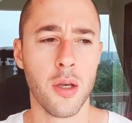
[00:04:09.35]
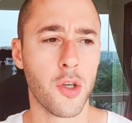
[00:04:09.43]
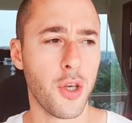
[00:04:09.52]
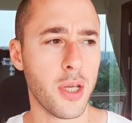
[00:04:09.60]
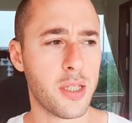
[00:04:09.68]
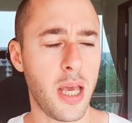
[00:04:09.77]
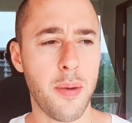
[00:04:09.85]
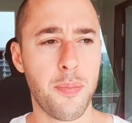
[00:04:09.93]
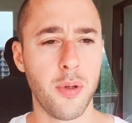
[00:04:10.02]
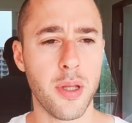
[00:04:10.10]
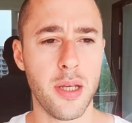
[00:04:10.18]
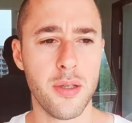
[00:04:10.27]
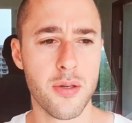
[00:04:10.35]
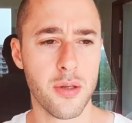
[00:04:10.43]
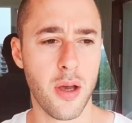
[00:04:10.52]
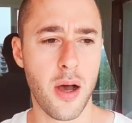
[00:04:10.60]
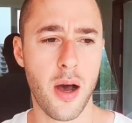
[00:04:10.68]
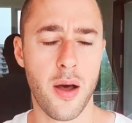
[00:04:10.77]
Good example
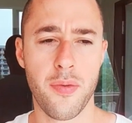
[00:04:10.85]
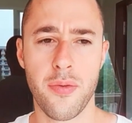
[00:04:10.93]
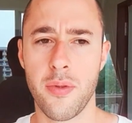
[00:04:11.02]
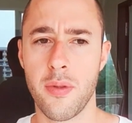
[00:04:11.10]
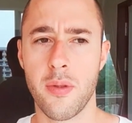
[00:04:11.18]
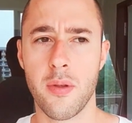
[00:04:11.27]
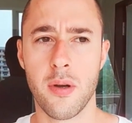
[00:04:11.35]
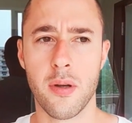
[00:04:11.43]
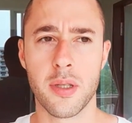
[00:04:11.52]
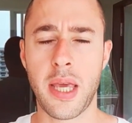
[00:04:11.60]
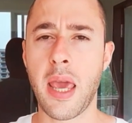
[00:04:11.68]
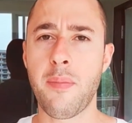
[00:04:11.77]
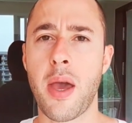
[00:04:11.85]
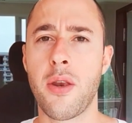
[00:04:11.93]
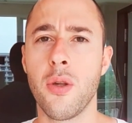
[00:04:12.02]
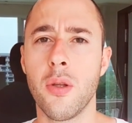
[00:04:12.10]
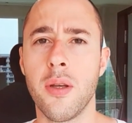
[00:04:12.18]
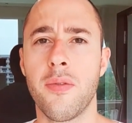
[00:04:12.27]
is uh, gay men
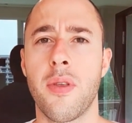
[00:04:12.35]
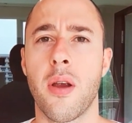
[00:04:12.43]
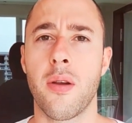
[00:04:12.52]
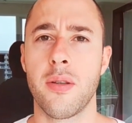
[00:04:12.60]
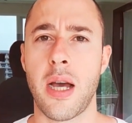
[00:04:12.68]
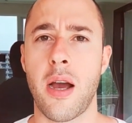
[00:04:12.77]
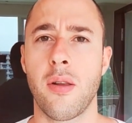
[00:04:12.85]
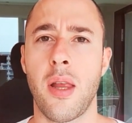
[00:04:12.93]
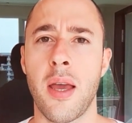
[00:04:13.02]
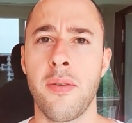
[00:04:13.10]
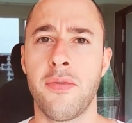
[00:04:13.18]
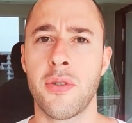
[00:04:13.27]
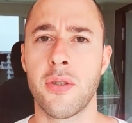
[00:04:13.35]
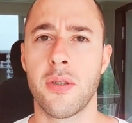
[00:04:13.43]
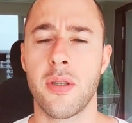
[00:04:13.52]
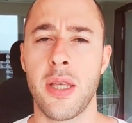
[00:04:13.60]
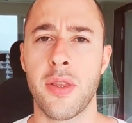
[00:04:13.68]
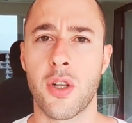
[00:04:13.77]
who live their entire lives
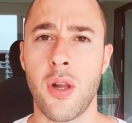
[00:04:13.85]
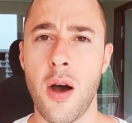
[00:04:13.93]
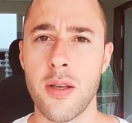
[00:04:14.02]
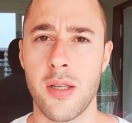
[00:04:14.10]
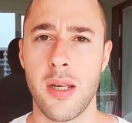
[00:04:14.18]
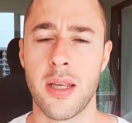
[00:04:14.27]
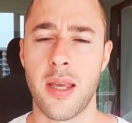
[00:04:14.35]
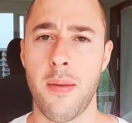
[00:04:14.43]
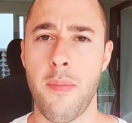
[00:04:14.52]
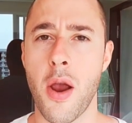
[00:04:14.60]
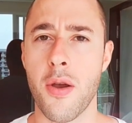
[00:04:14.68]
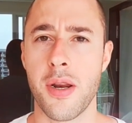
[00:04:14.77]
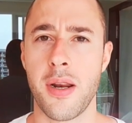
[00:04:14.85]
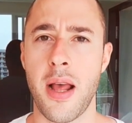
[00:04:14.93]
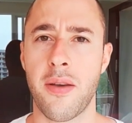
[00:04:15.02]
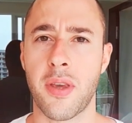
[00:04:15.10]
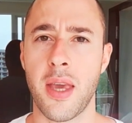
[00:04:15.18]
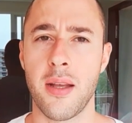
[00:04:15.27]
in the closet and get married and
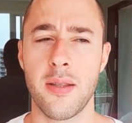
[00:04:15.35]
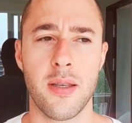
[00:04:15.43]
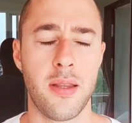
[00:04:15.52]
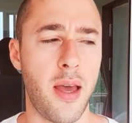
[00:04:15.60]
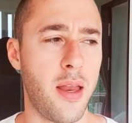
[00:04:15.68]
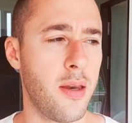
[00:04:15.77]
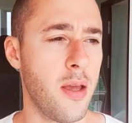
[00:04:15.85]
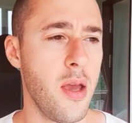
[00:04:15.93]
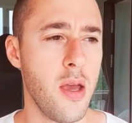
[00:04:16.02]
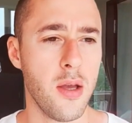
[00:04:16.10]
have kids and then